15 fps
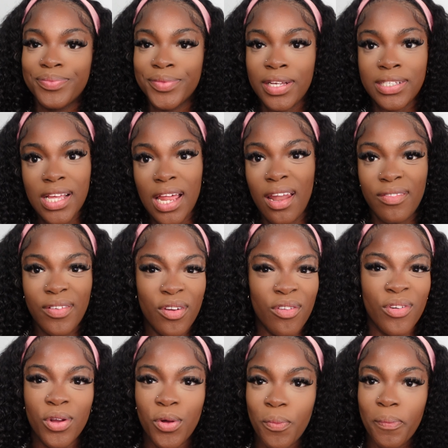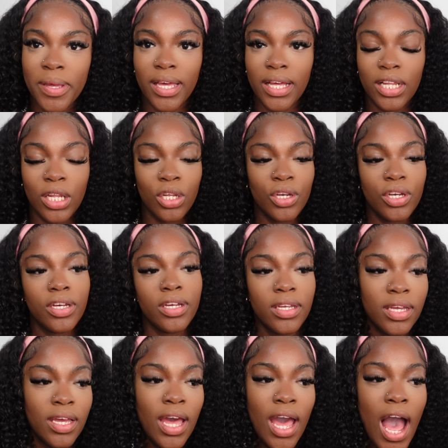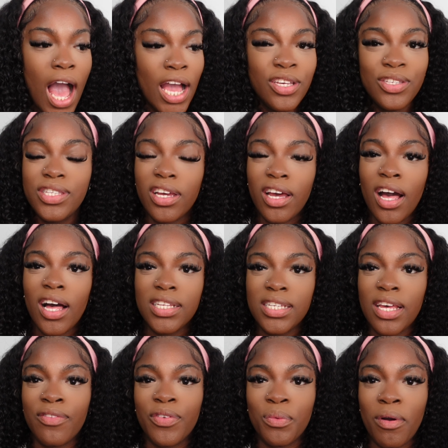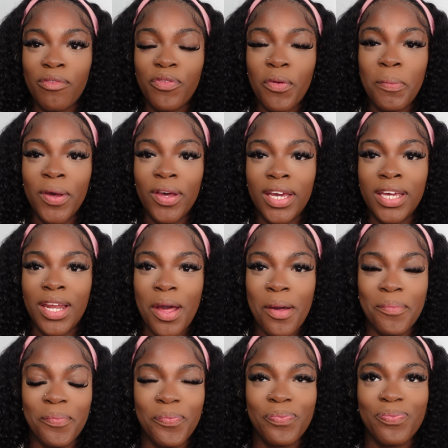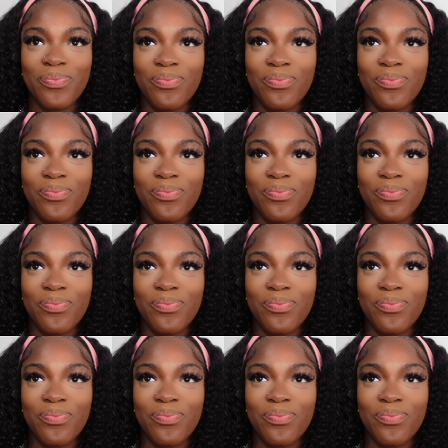Cause I love a real pink look. I used to cuss everyone for putting